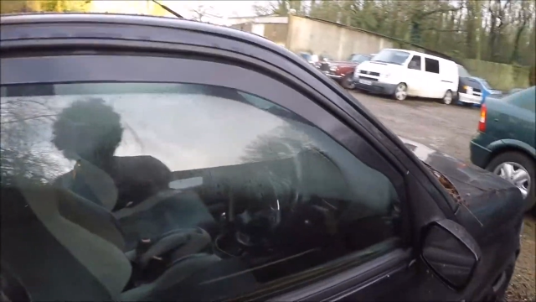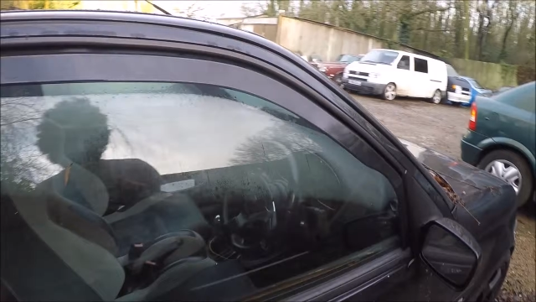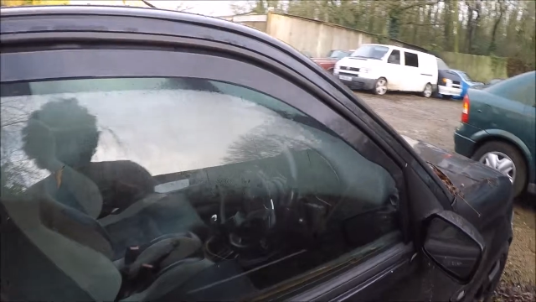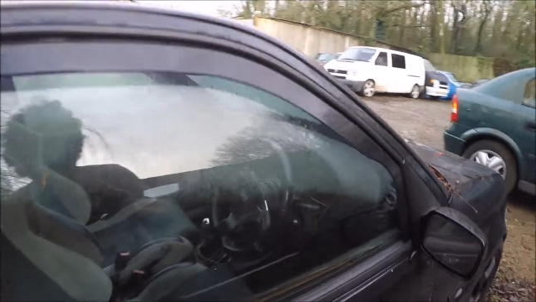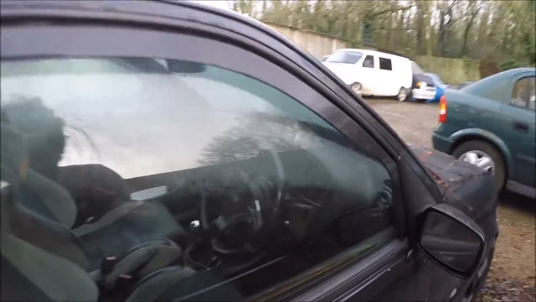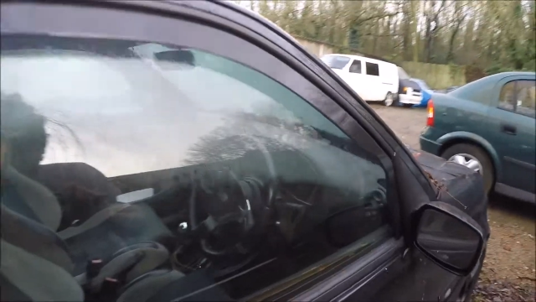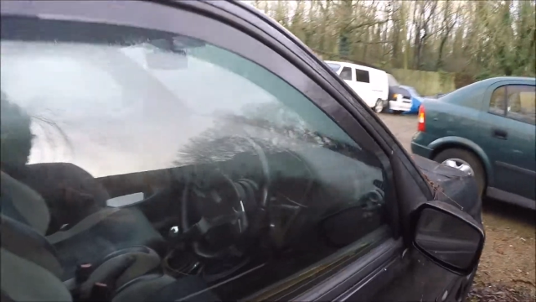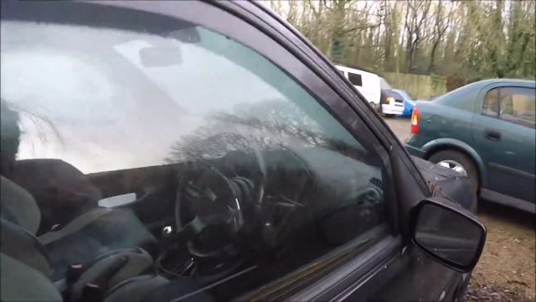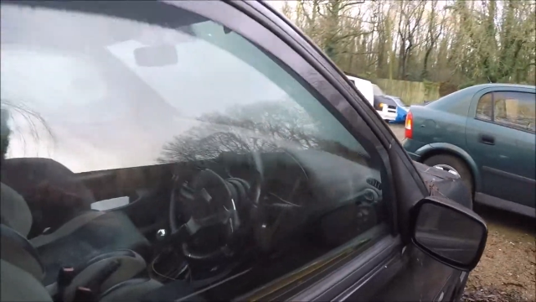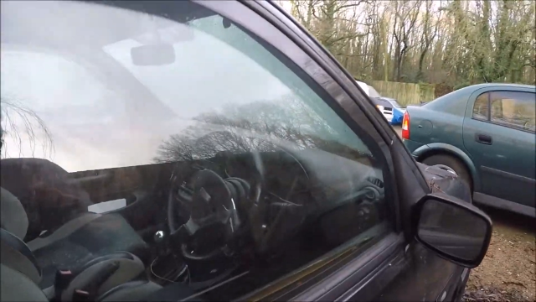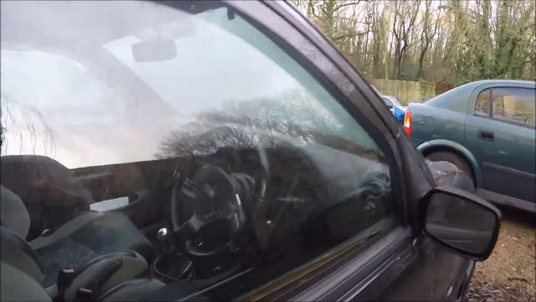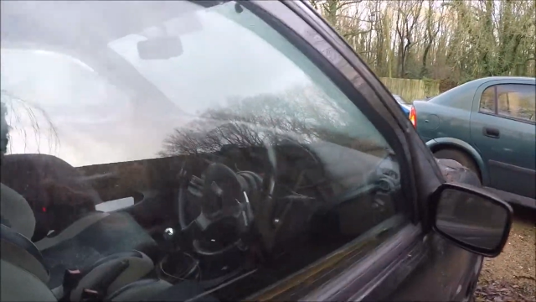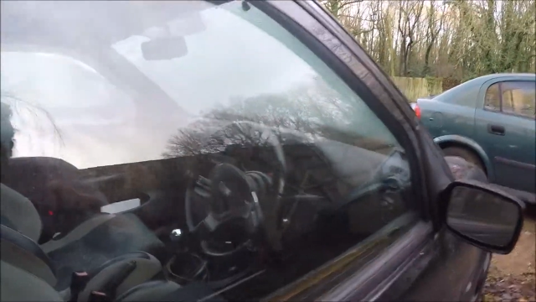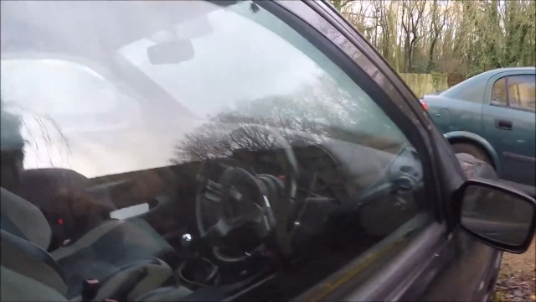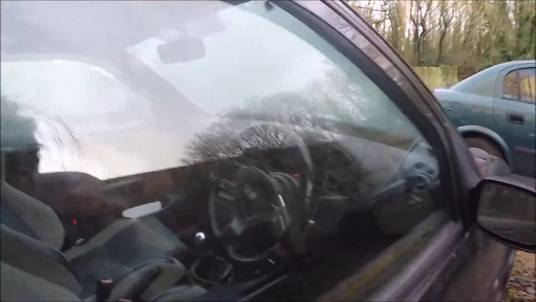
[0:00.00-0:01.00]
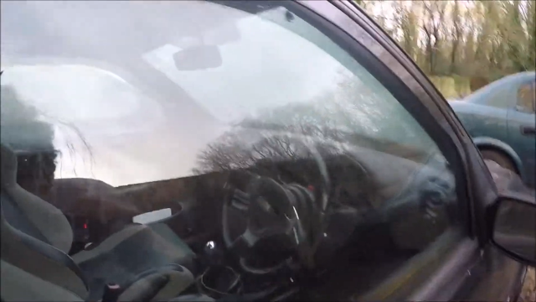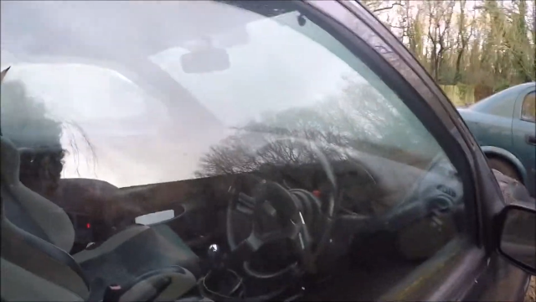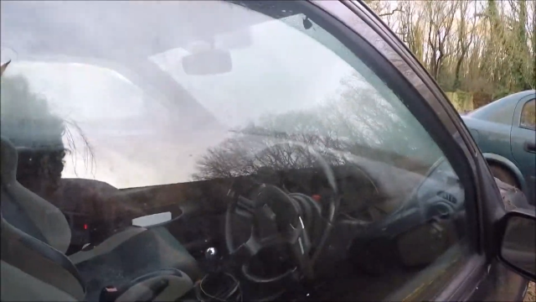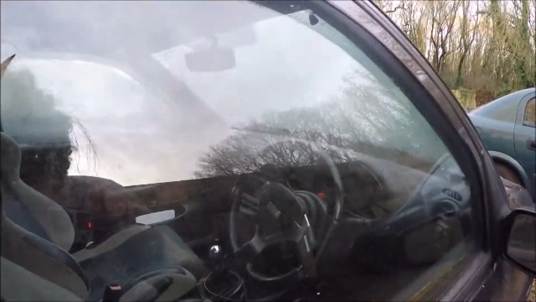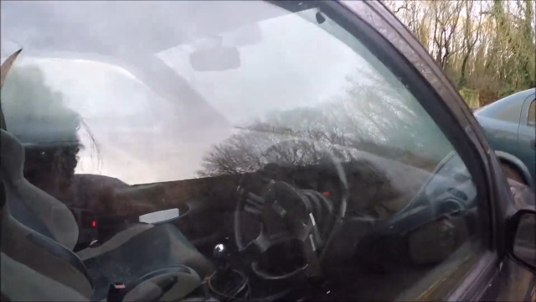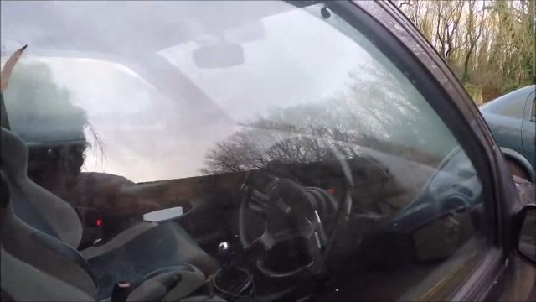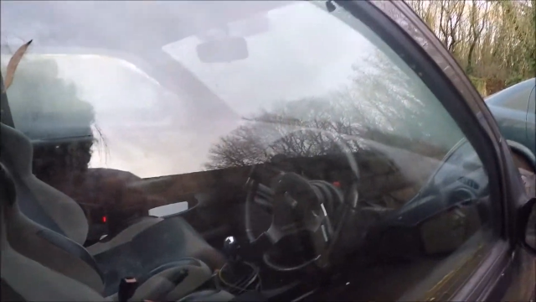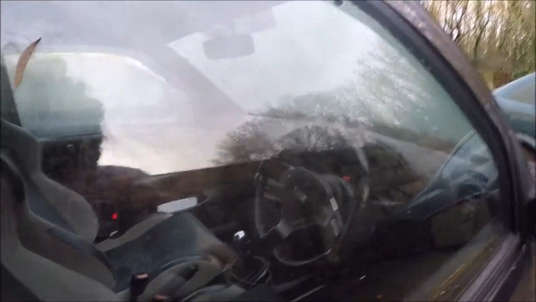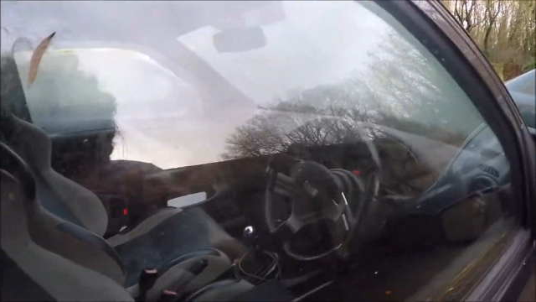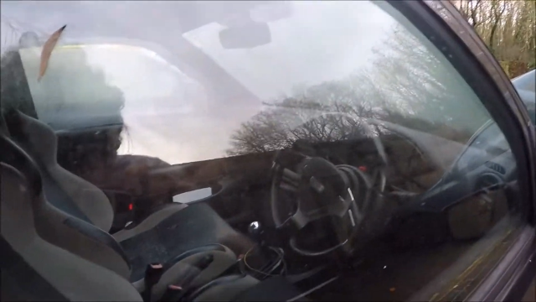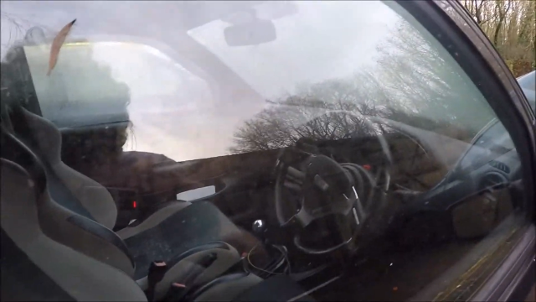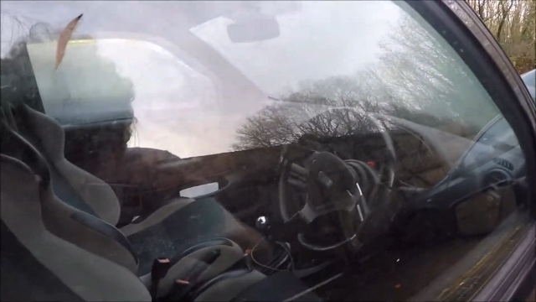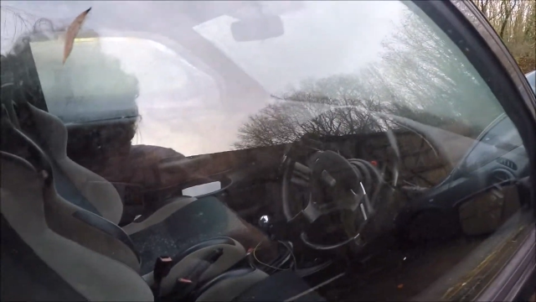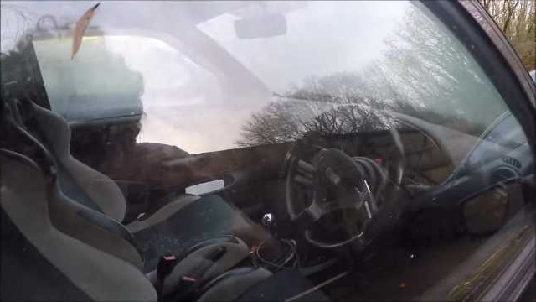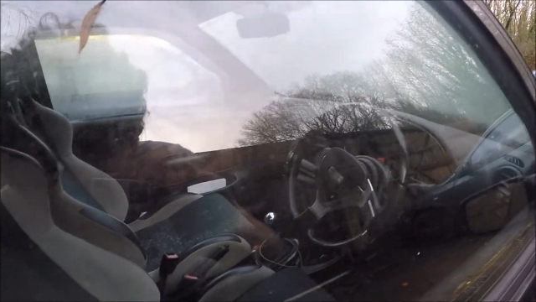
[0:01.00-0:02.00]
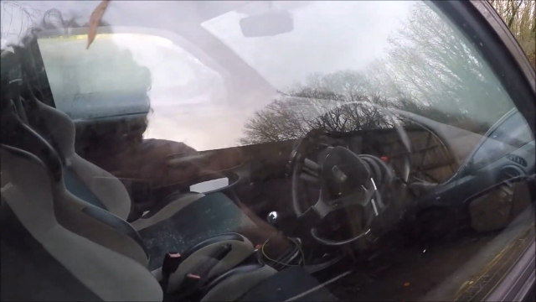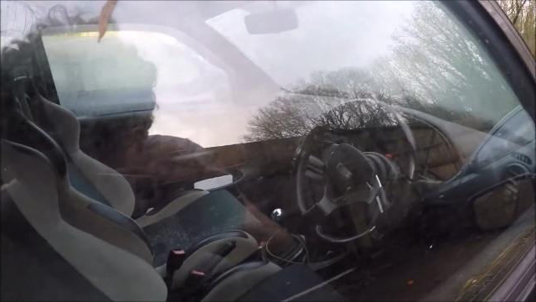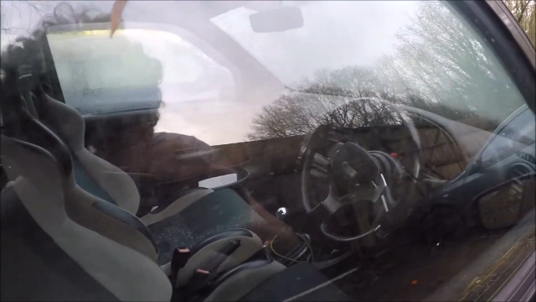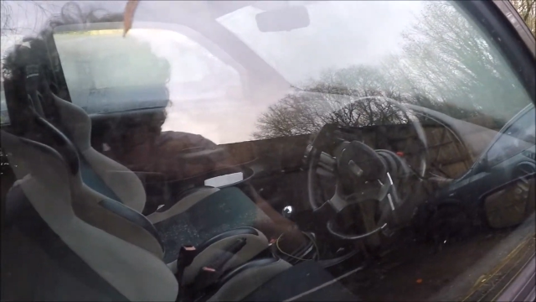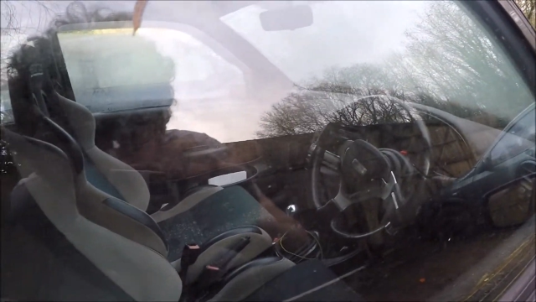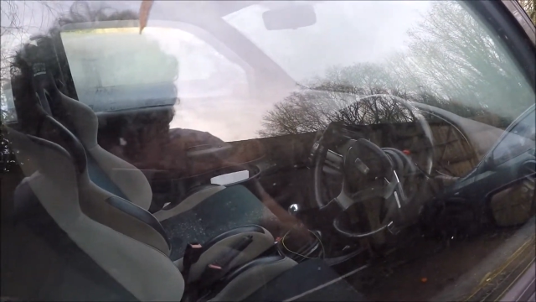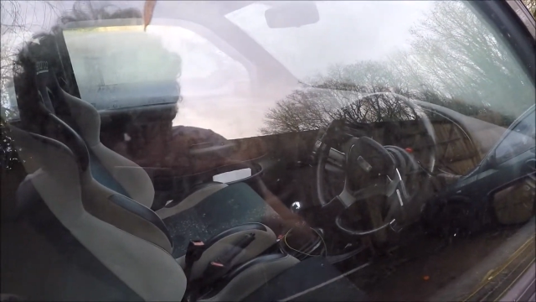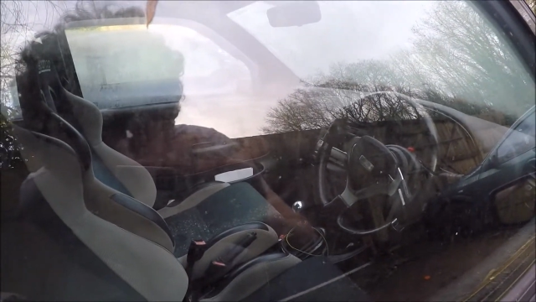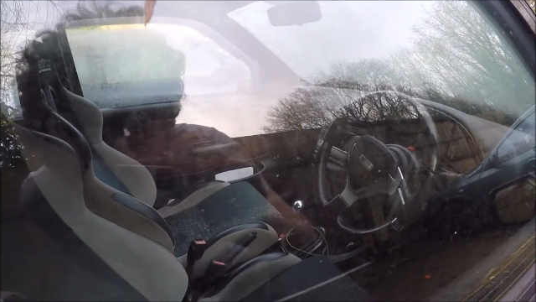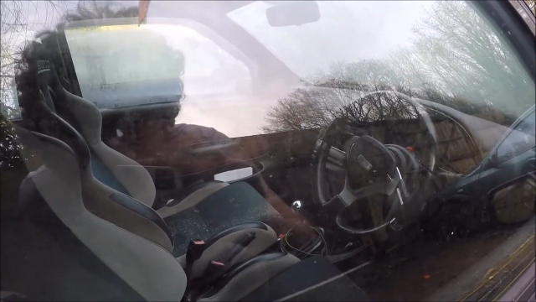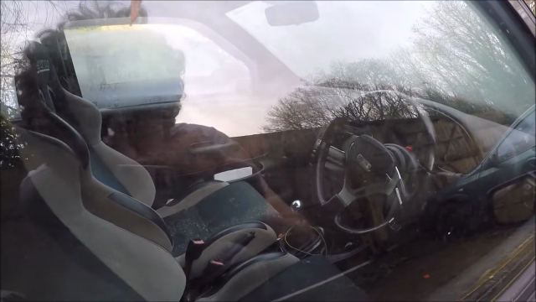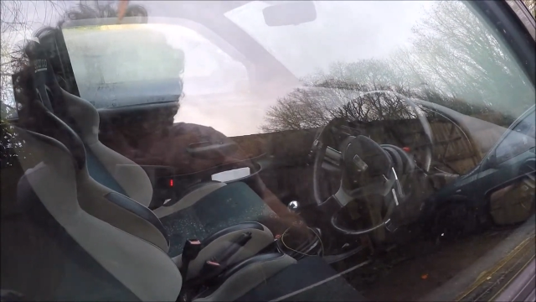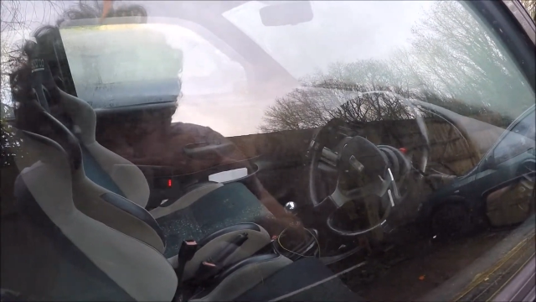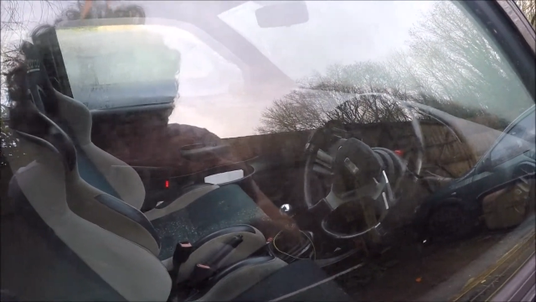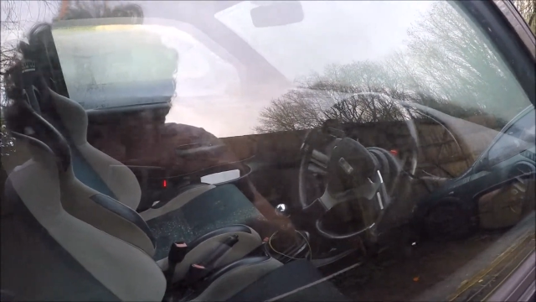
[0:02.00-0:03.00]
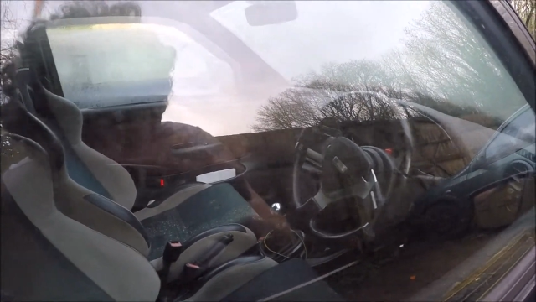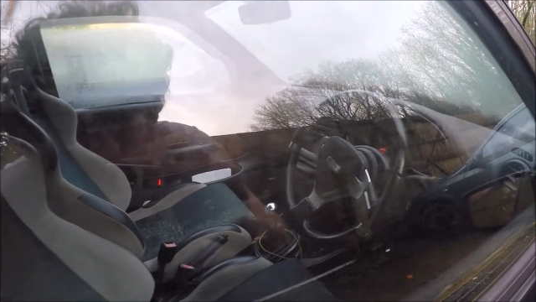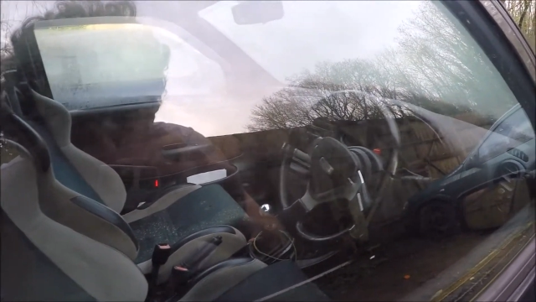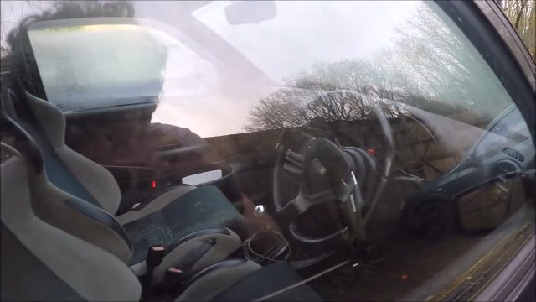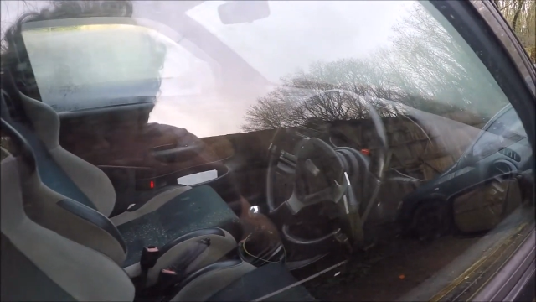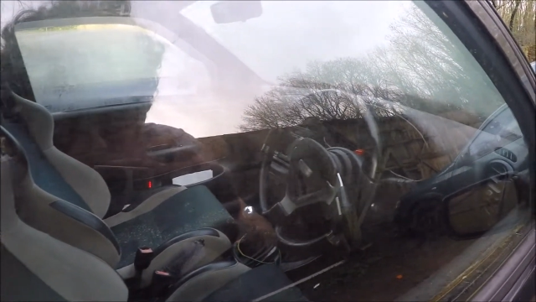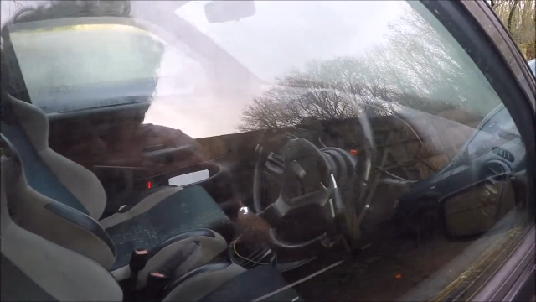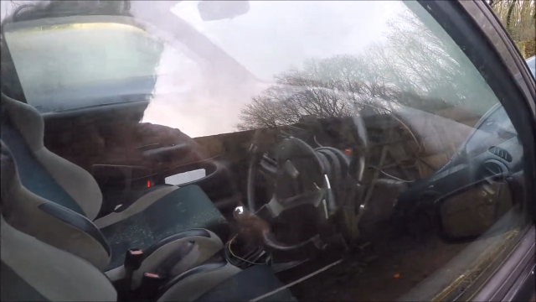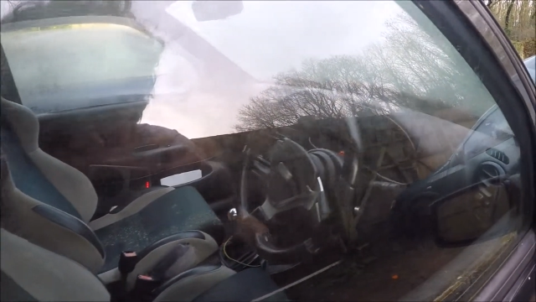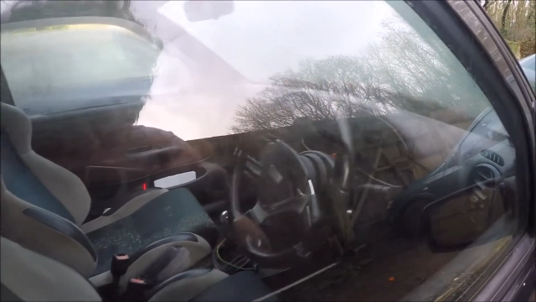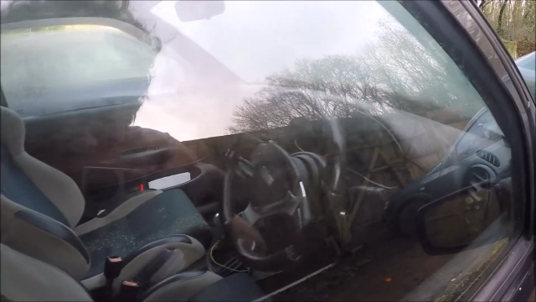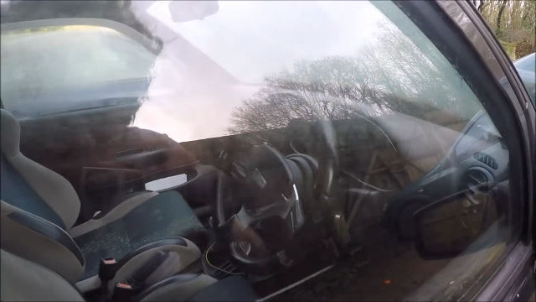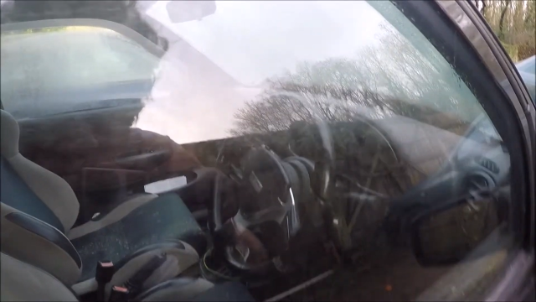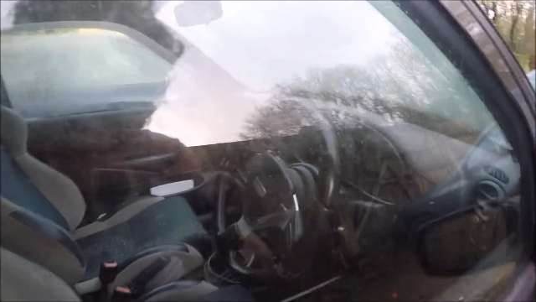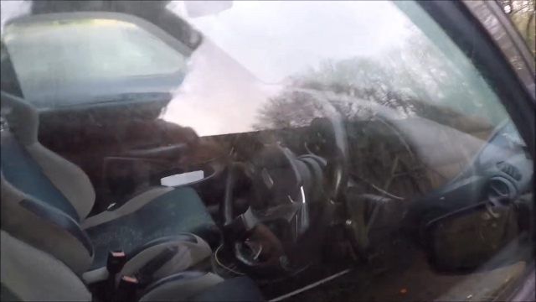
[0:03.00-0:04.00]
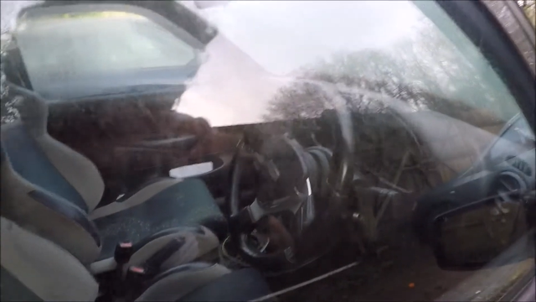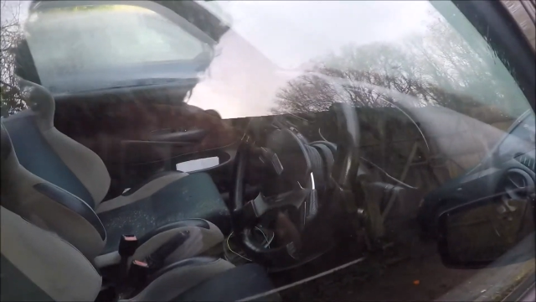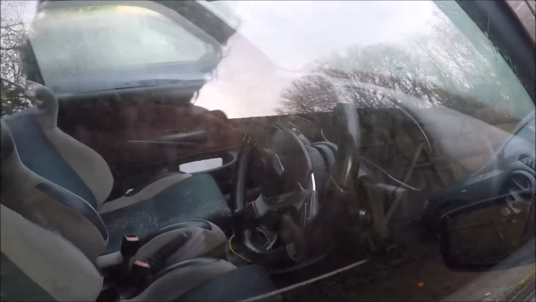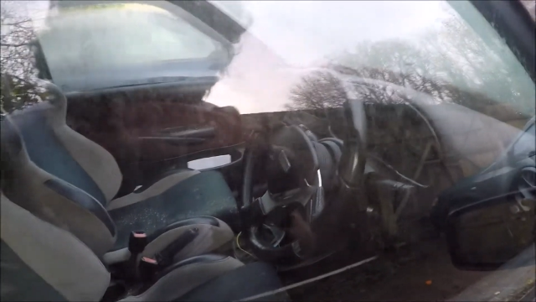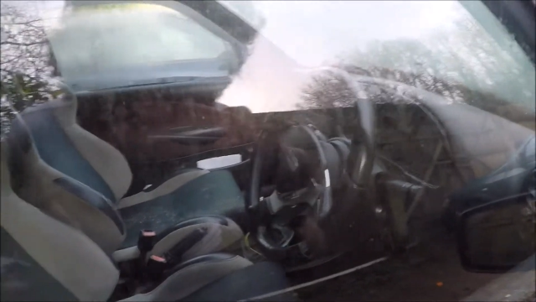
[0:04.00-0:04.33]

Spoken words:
Nobody's mouth can be seen.